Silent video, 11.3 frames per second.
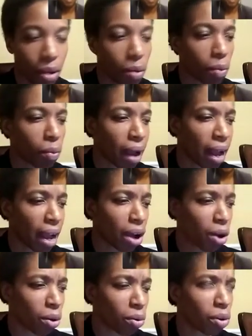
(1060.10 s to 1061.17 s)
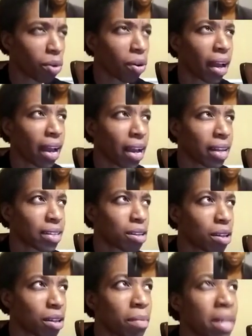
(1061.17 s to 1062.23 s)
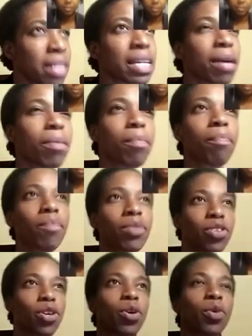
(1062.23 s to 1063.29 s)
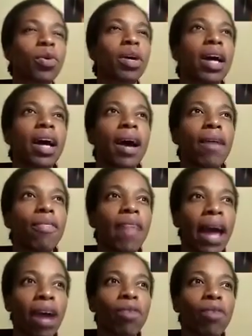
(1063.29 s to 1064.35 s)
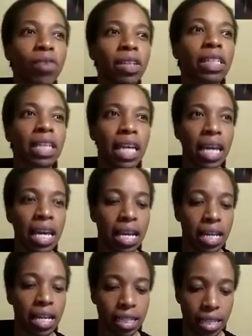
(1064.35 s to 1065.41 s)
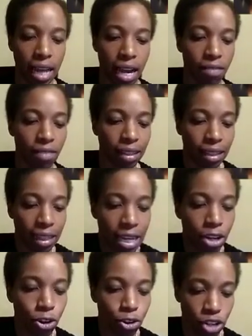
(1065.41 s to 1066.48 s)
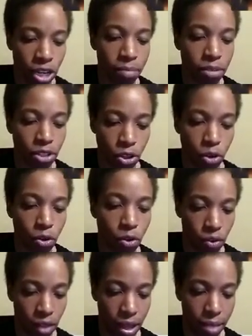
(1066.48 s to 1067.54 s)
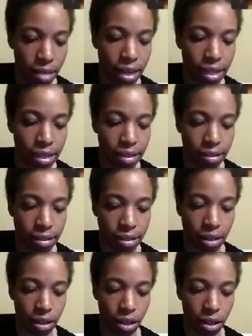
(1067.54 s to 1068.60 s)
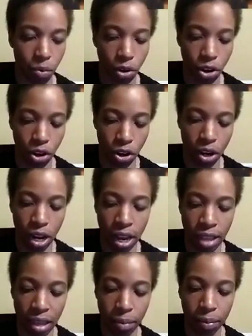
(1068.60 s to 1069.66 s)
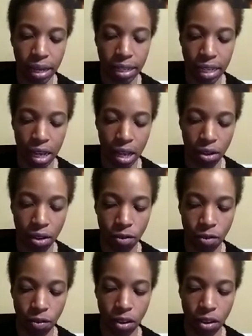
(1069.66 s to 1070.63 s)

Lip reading: Wow. Okay. So that means that really is kind of the leadership circle then, because when you're in that place of,